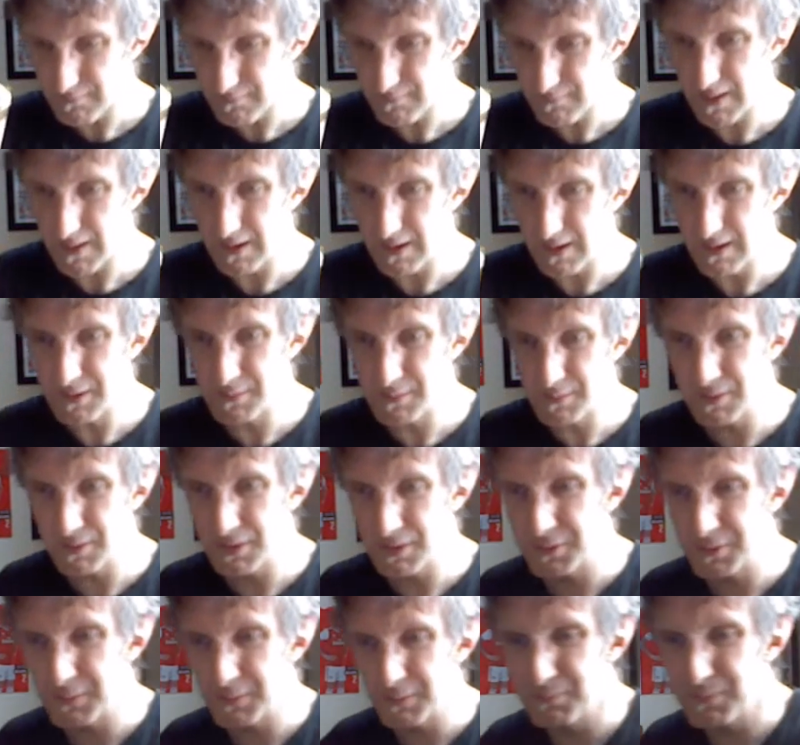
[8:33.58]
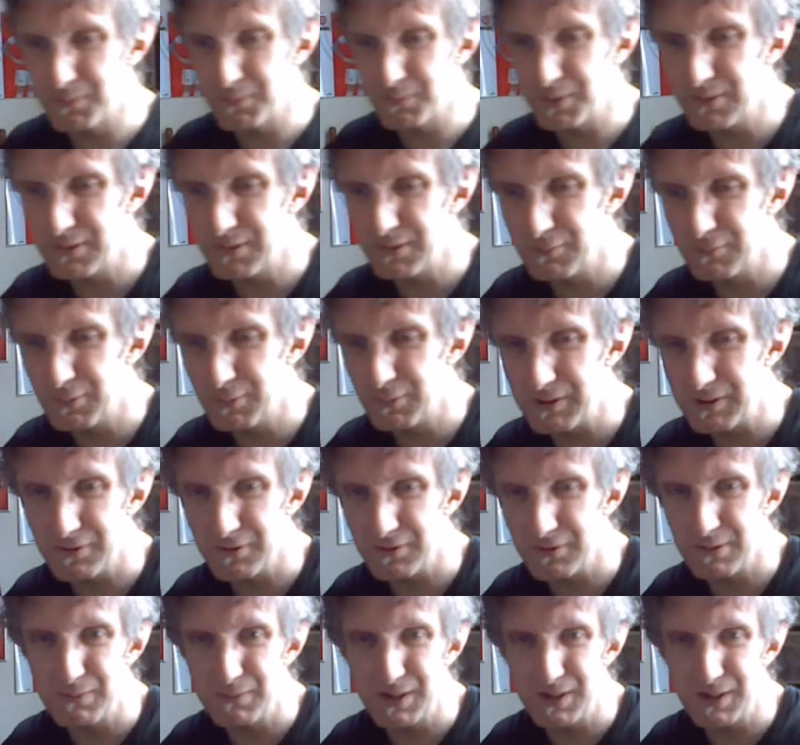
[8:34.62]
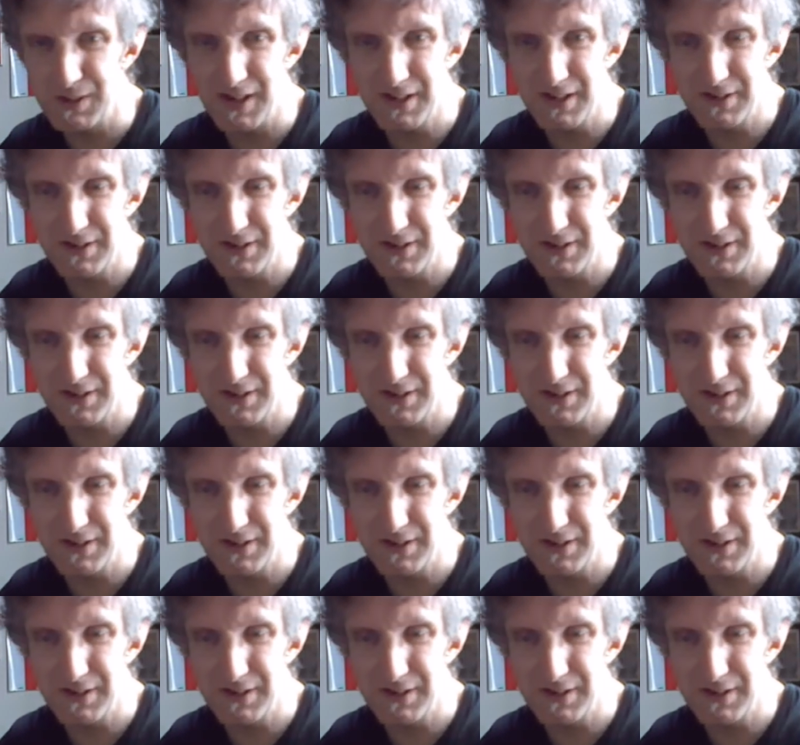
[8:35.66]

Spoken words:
I'm going to dump the rubbish on my desk